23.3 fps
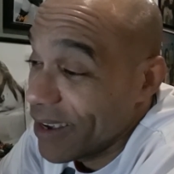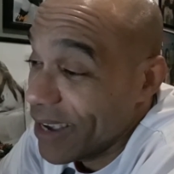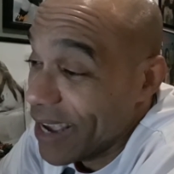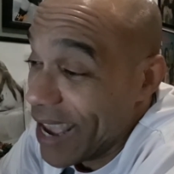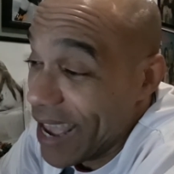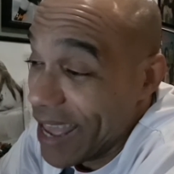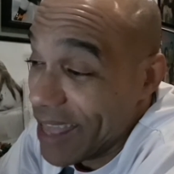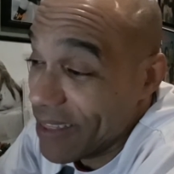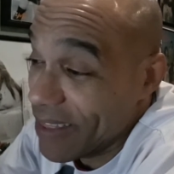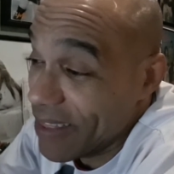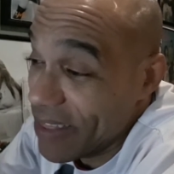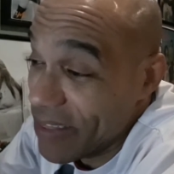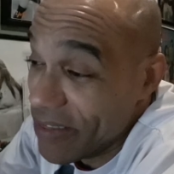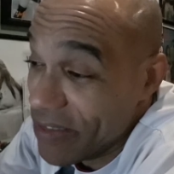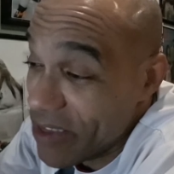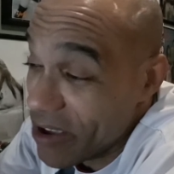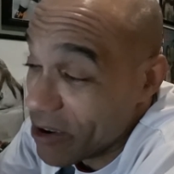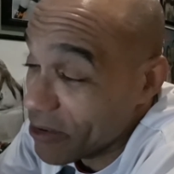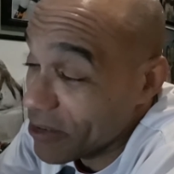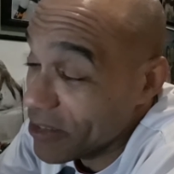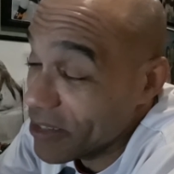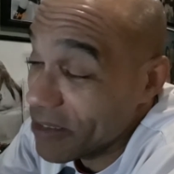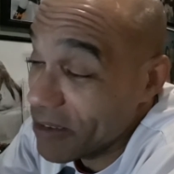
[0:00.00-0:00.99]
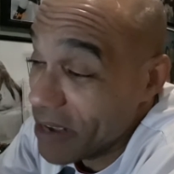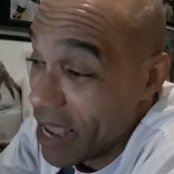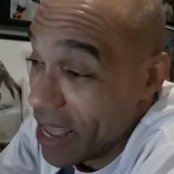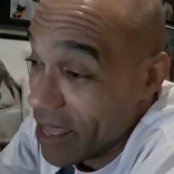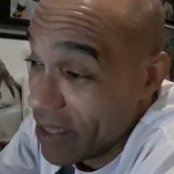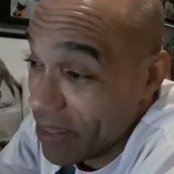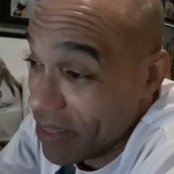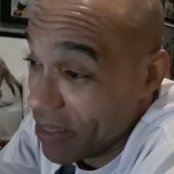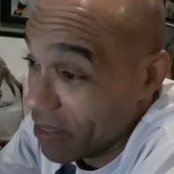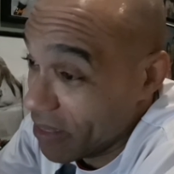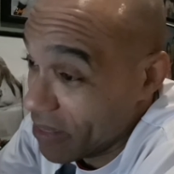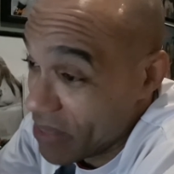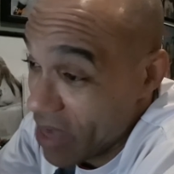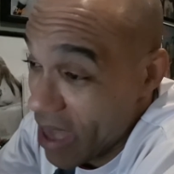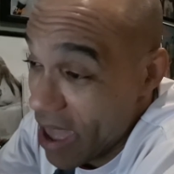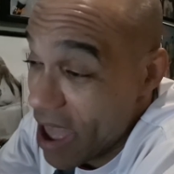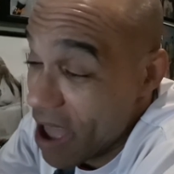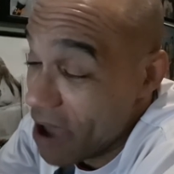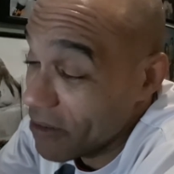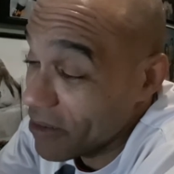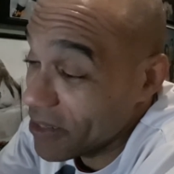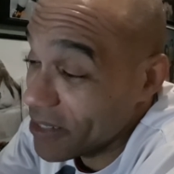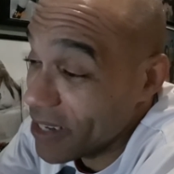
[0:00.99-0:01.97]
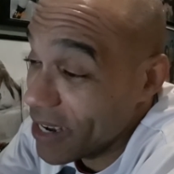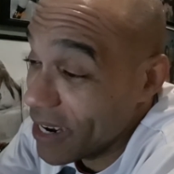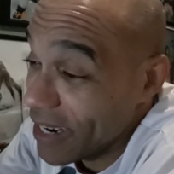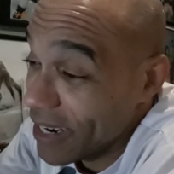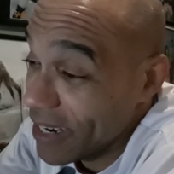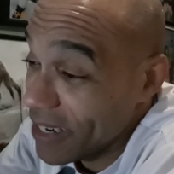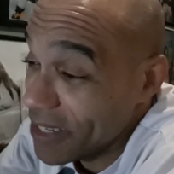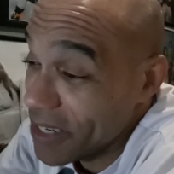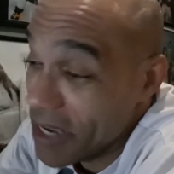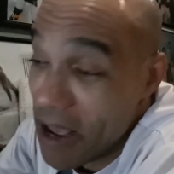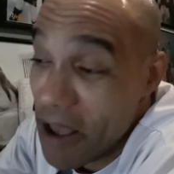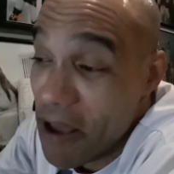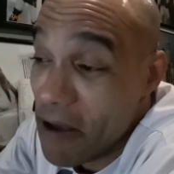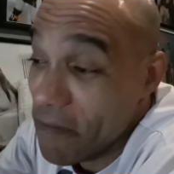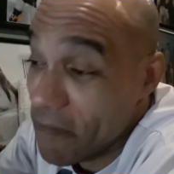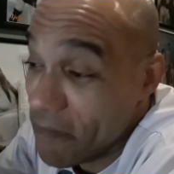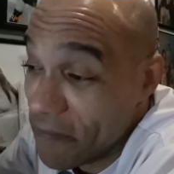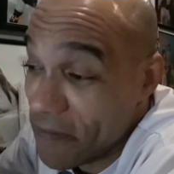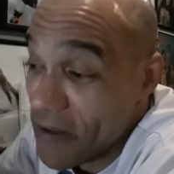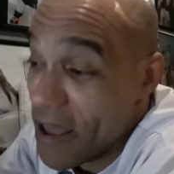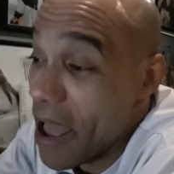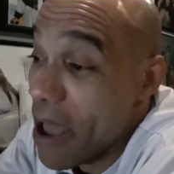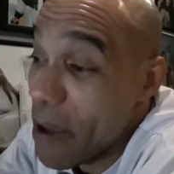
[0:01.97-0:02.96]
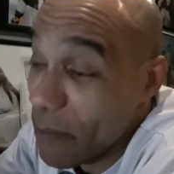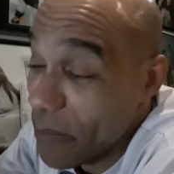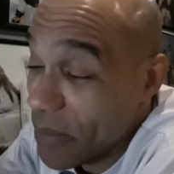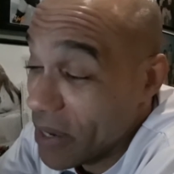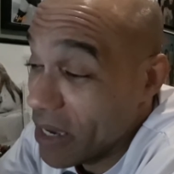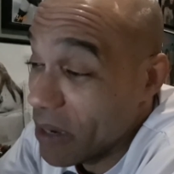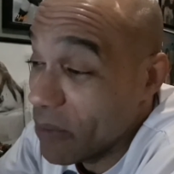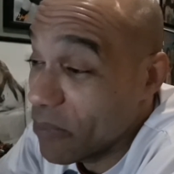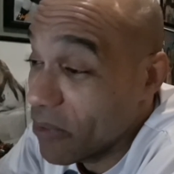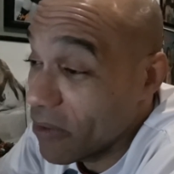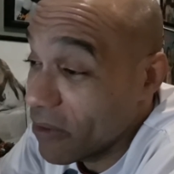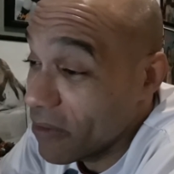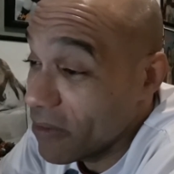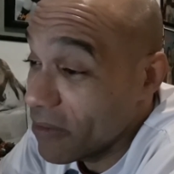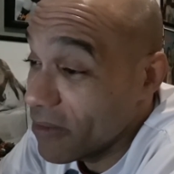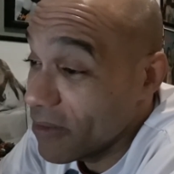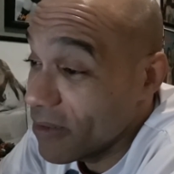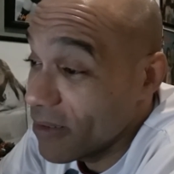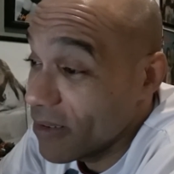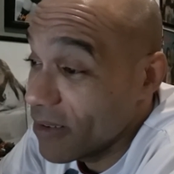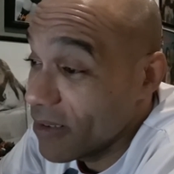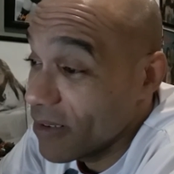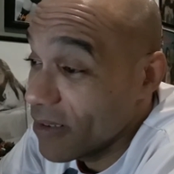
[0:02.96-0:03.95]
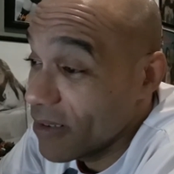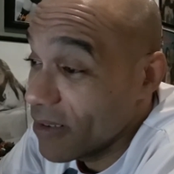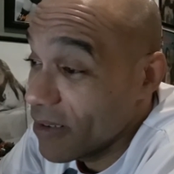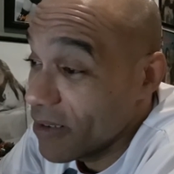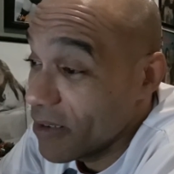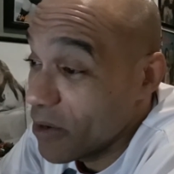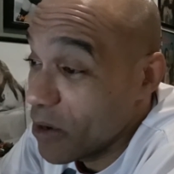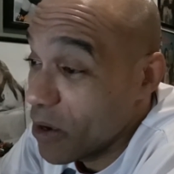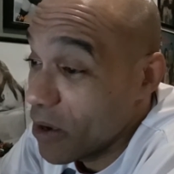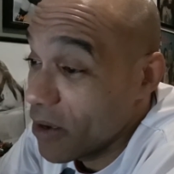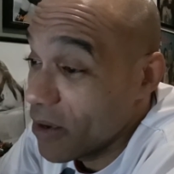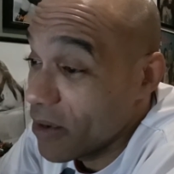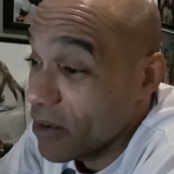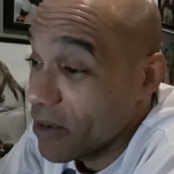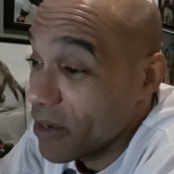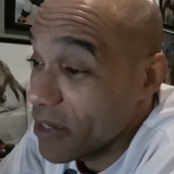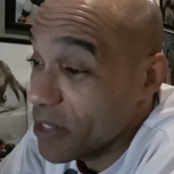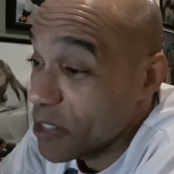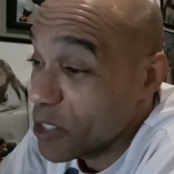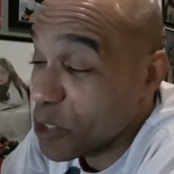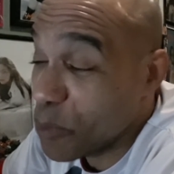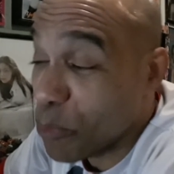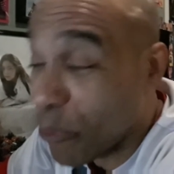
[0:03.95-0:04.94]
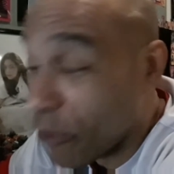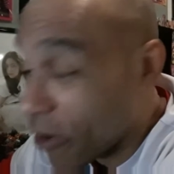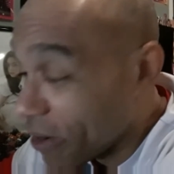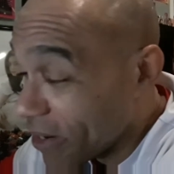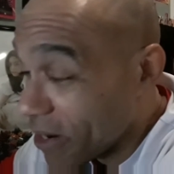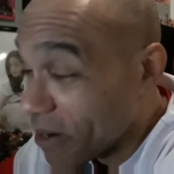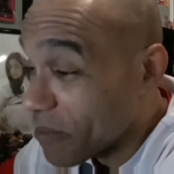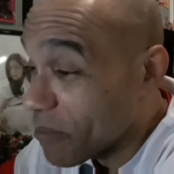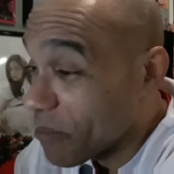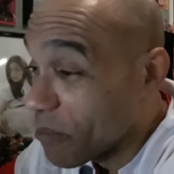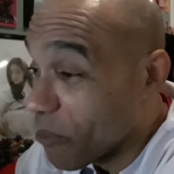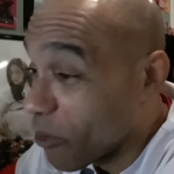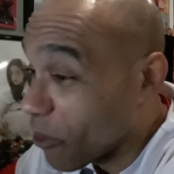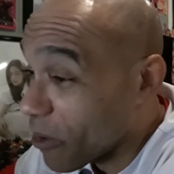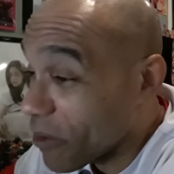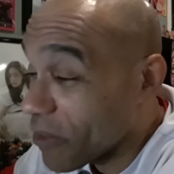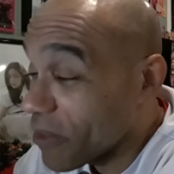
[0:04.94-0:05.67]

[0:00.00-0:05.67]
And they have studies, fat people spread it more